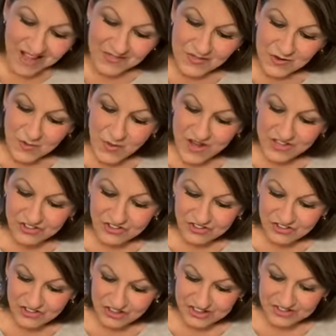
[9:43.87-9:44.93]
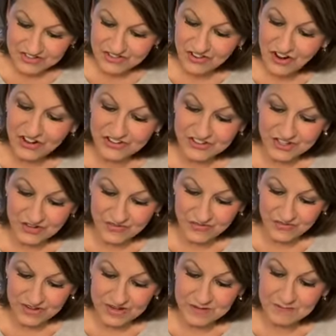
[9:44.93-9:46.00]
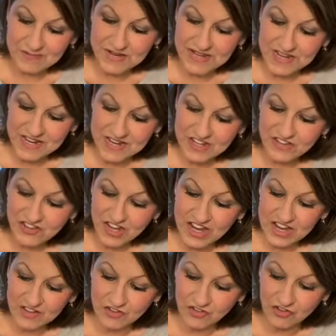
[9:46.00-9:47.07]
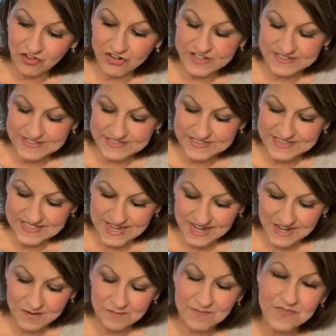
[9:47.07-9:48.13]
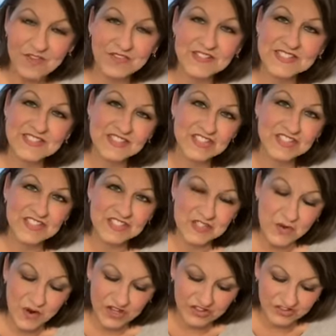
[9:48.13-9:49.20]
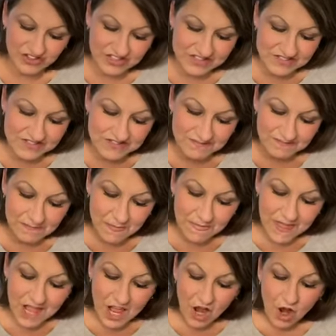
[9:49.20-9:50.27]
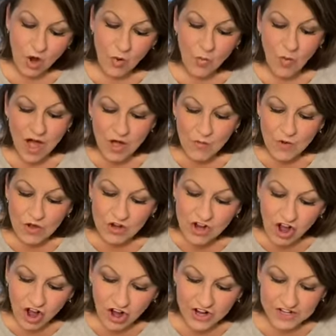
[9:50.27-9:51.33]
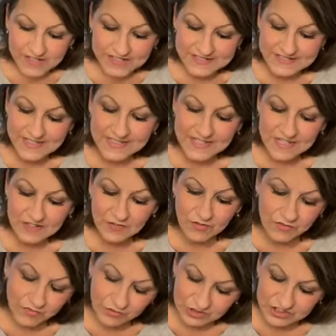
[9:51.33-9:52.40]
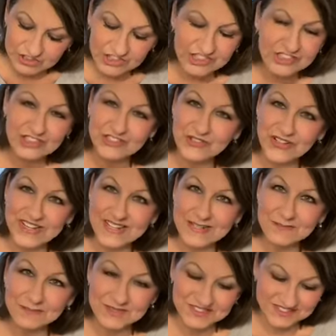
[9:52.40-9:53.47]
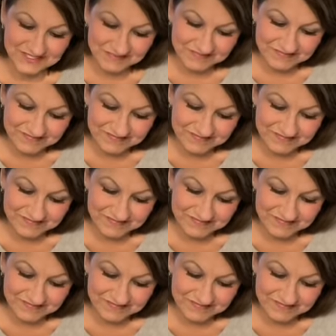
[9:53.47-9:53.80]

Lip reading: The questions are different, but each answer is the same. So listen to these questions. What will guard us against foolish extremes?